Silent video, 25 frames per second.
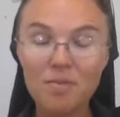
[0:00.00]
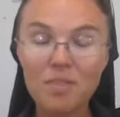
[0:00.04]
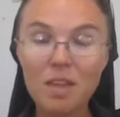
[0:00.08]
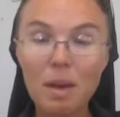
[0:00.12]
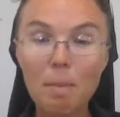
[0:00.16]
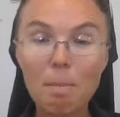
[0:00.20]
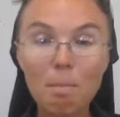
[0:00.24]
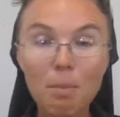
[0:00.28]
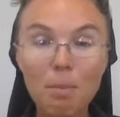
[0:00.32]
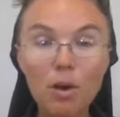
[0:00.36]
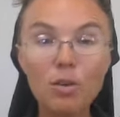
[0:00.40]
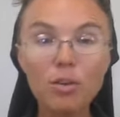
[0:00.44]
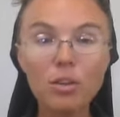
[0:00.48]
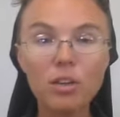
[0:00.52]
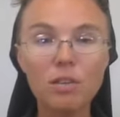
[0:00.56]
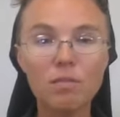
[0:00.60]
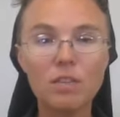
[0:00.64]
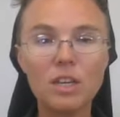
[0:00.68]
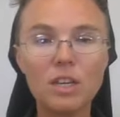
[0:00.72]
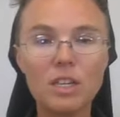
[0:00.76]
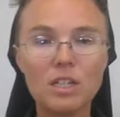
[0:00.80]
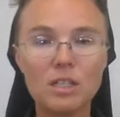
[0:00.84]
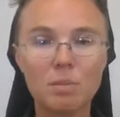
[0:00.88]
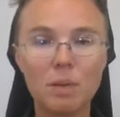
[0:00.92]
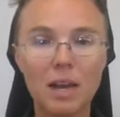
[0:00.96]
that both of
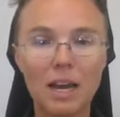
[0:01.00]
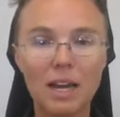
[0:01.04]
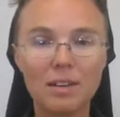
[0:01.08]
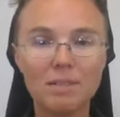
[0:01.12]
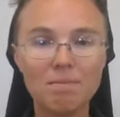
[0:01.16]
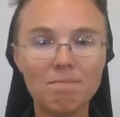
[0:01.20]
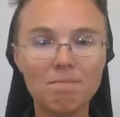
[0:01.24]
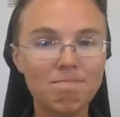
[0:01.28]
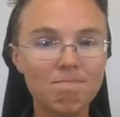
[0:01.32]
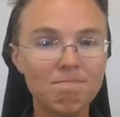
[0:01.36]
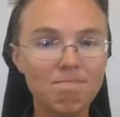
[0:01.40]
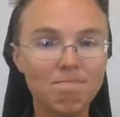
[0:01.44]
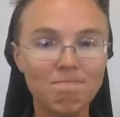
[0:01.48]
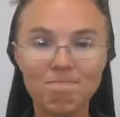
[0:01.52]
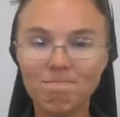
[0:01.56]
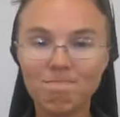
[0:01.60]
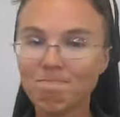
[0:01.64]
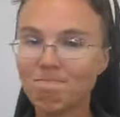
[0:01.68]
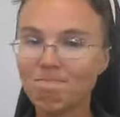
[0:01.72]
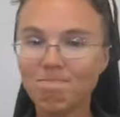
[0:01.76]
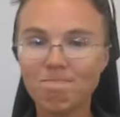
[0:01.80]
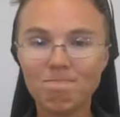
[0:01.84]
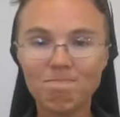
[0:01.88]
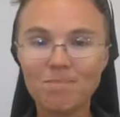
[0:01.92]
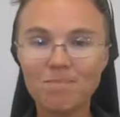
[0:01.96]
these men
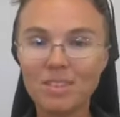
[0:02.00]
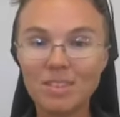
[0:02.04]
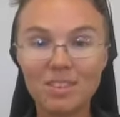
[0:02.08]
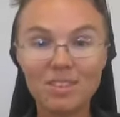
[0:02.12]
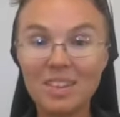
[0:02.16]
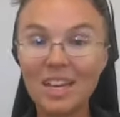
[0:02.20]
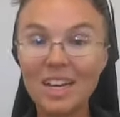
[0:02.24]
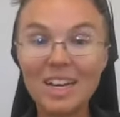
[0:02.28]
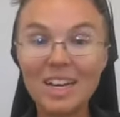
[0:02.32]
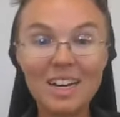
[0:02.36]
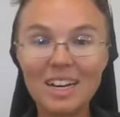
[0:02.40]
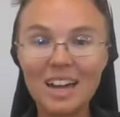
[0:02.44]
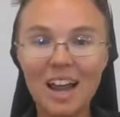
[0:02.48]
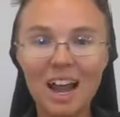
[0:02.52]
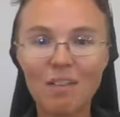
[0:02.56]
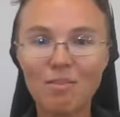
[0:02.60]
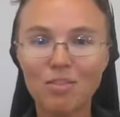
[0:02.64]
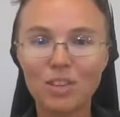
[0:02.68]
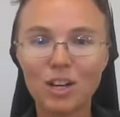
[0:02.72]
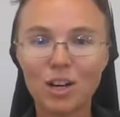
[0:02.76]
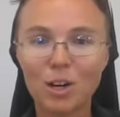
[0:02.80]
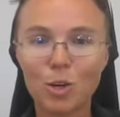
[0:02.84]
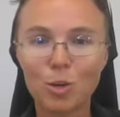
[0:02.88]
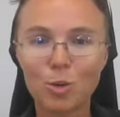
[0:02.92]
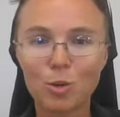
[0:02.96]
they didn't
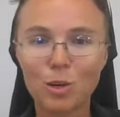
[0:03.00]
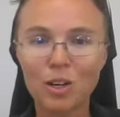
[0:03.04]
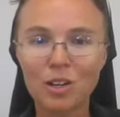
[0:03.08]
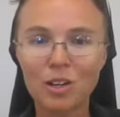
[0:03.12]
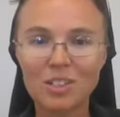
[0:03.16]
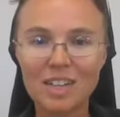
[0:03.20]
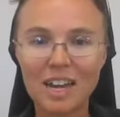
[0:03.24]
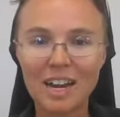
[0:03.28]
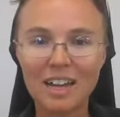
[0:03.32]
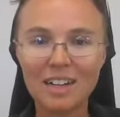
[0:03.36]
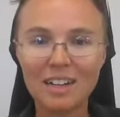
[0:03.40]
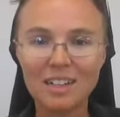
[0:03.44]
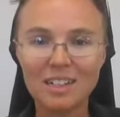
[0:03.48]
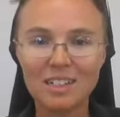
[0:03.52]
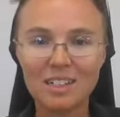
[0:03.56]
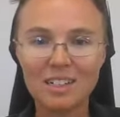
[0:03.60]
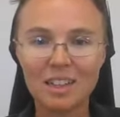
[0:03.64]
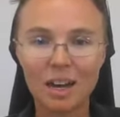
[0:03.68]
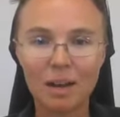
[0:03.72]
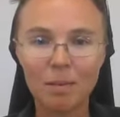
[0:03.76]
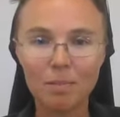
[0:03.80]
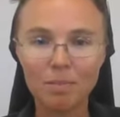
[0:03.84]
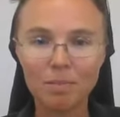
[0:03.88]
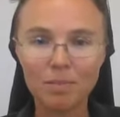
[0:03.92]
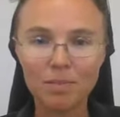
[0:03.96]
have their careers handed to
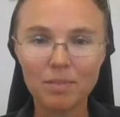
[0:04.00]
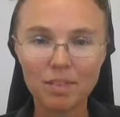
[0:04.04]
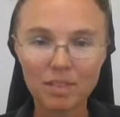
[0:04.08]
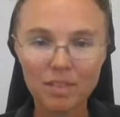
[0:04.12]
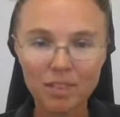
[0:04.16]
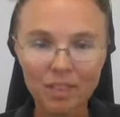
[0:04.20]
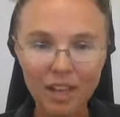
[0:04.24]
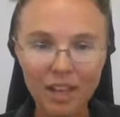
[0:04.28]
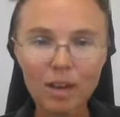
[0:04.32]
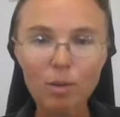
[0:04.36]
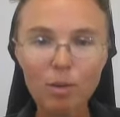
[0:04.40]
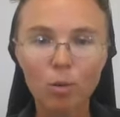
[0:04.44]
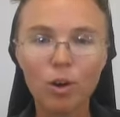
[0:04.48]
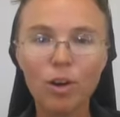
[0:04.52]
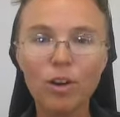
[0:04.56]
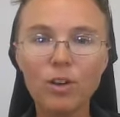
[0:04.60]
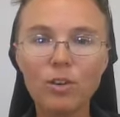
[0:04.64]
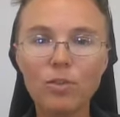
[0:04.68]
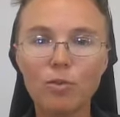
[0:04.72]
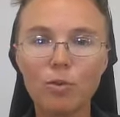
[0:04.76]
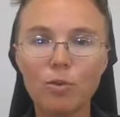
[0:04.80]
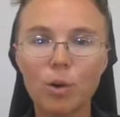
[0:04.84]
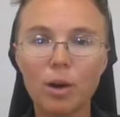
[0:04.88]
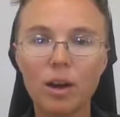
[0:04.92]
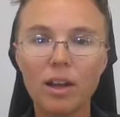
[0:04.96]
them they
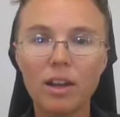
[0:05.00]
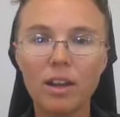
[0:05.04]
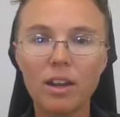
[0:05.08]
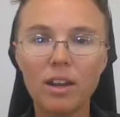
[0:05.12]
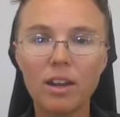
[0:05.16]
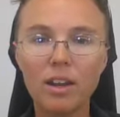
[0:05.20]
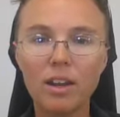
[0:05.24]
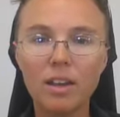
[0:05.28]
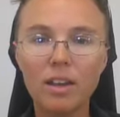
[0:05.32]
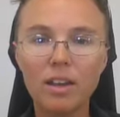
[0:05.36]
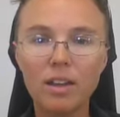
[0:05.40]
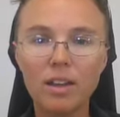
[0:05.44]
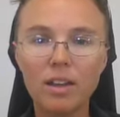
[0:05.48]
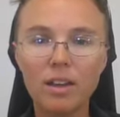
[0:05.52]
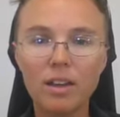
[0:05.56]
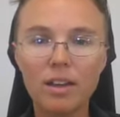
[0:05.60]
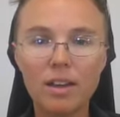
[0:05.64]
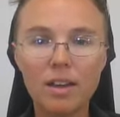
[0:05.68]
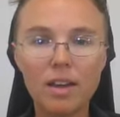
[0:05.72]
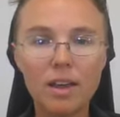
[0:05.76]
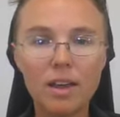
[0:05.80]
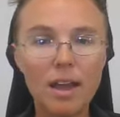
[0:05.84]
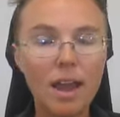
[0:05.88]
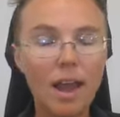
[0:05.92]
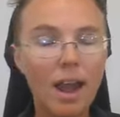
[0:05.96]
worked for it
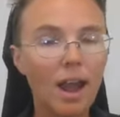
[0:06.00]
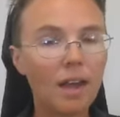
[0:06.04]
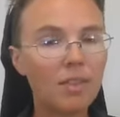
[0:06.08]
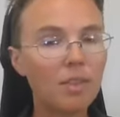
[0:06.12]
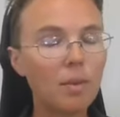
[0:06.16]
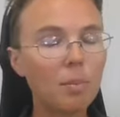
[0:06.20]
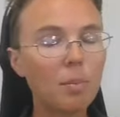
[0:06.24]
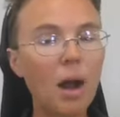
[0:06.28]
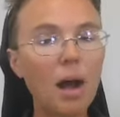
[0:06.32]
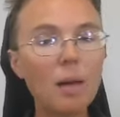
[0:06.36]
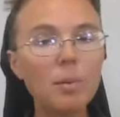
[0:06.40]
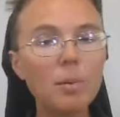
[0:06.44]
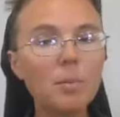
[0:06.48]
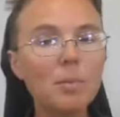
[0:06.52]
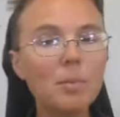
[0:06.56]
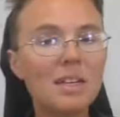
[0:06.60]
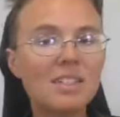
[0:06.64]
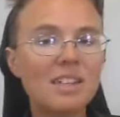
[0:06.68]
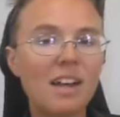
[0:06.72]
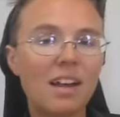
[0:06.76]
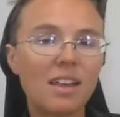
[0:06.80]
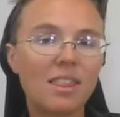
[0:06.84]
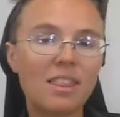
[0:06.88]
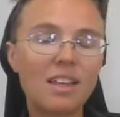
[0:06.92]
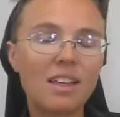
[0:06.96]
and the problem
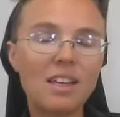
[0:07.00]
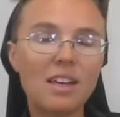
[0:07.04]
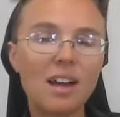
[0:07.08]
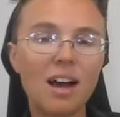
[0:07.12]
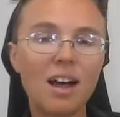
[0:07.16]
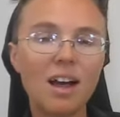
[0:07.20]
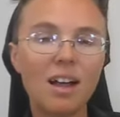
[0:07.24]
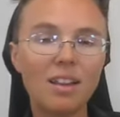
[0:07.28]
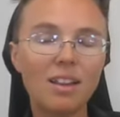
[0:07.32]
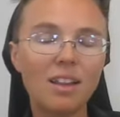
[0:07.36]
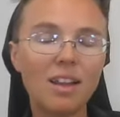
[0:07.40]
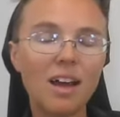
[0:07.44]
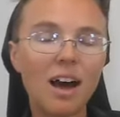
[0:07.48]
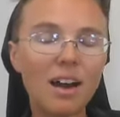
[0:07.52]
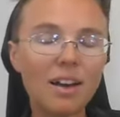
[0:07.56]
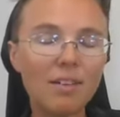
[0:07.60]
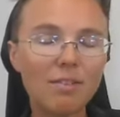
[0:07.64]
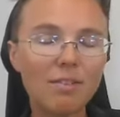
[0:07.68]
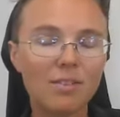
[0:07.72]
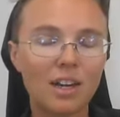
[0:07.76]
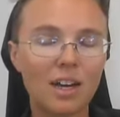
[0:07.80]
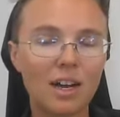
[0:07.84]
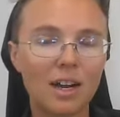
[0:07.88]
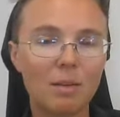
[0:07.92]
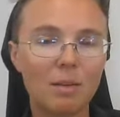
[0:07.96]
is i think a lot
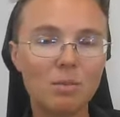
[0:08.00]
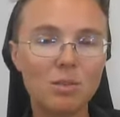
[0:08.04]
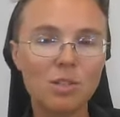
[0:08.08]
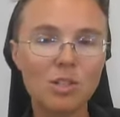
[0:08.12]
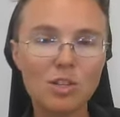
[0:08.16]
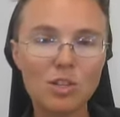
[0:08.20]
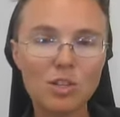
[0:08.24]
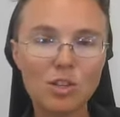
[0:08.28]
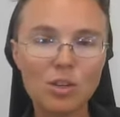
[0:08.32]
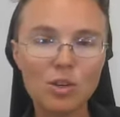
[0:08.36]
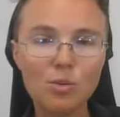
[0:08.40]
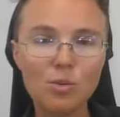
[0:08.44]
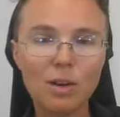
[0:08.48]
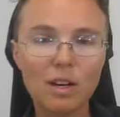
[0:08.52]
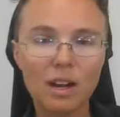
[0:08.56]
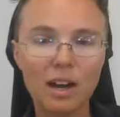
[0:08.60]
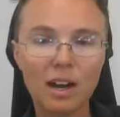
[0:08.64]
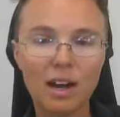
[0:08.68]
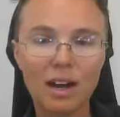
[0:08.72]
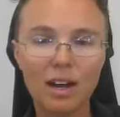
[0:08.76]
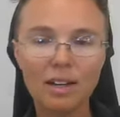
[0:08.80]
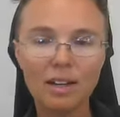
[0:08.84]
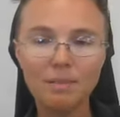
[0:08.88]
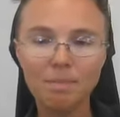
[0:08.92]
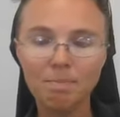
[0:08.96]
of times you and
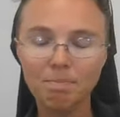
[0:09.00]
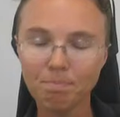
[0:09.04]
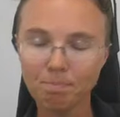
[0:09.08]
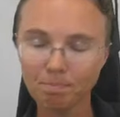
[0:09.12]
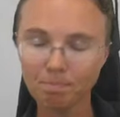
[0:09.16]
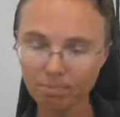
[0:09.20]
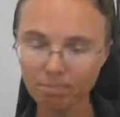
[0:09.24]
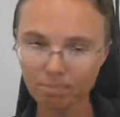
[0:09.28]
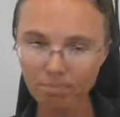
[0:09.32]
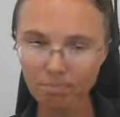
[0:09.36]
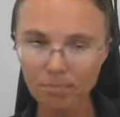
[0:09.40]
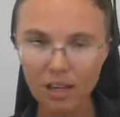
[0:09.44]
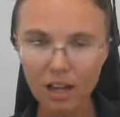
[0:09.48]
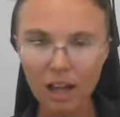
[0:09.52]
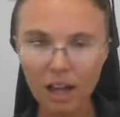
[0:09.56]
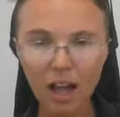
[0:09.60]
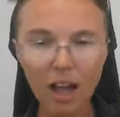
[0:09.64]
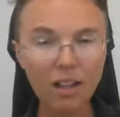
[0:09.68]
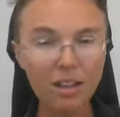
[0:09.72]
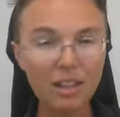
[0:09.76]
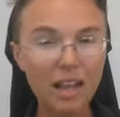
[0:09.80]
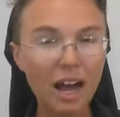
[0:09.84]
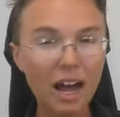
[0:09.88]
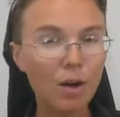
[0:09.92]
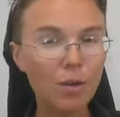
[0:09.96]
i
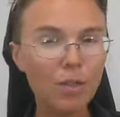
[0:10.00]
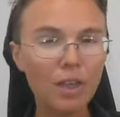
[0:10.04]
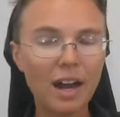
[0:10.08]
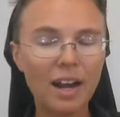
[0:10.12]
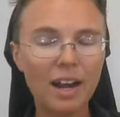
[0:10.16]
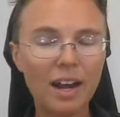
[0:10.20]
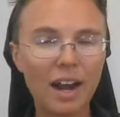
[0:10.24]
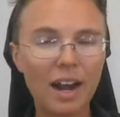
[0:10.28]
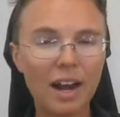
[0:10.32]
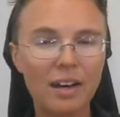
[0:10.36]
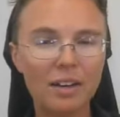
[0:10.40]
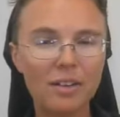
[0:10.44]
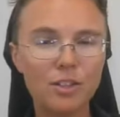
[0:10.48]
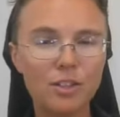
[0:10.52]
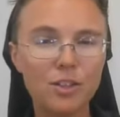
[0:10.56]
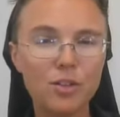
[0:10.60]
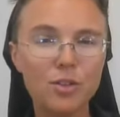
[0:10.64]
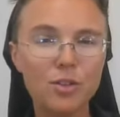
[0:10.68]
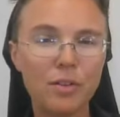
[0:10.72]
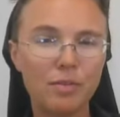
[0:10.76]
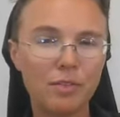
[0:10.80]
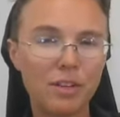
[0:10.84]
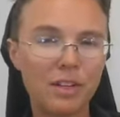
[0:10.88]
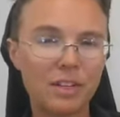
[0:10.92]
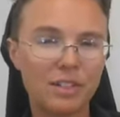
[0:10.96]
allow that
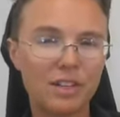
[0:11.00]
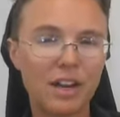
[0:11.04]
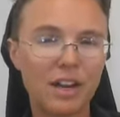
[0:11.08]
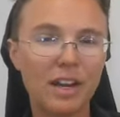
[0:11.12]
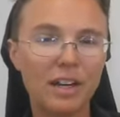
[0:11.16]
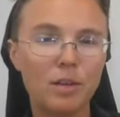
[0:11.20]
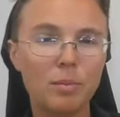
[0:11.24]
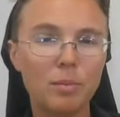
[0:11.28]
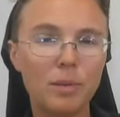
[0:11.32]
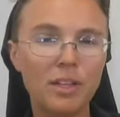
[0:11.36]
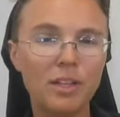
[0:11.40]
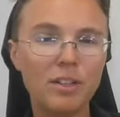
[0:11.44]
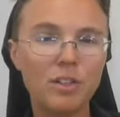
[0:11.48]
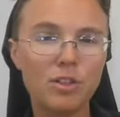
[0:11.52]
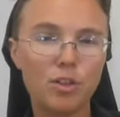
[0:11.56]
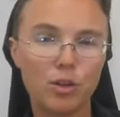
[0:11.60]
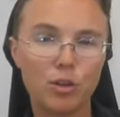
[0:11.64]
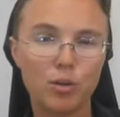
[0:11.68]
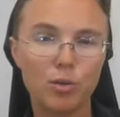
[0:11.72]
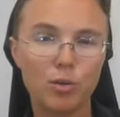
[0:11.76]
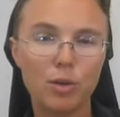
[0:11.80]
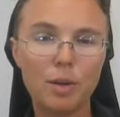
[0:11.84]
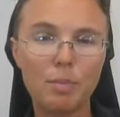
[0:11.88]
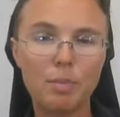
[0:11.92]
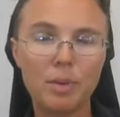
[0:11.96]
attitude of entitlement to
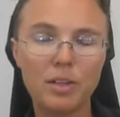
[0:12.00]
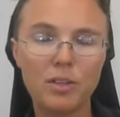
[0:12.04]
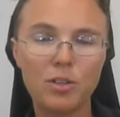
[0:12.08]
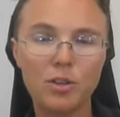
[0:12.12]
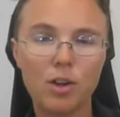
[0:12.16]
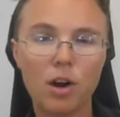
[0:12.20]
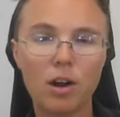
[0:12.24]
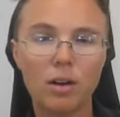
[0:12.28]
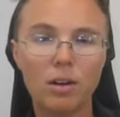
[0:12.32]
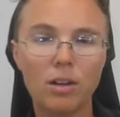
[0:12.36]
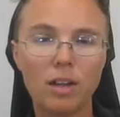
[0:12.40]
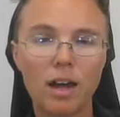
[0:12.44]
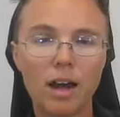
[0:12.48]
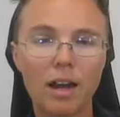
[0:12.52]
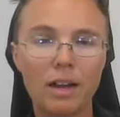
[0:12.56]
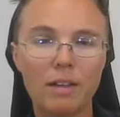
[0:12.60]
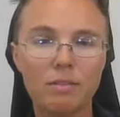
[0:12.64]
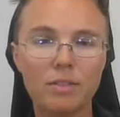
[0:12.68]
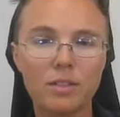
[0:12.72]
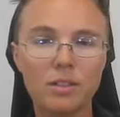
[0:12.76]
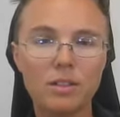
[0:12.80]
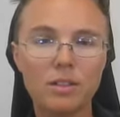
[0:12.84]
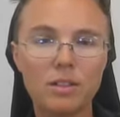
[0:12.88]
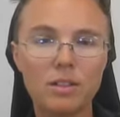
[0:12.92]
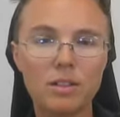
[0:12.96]
creep into our
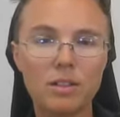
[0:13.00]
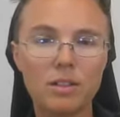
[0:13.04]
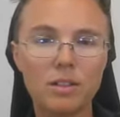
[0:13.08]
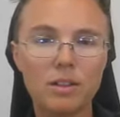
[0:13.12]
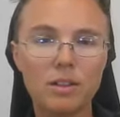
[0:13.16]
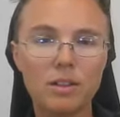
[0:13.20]
lives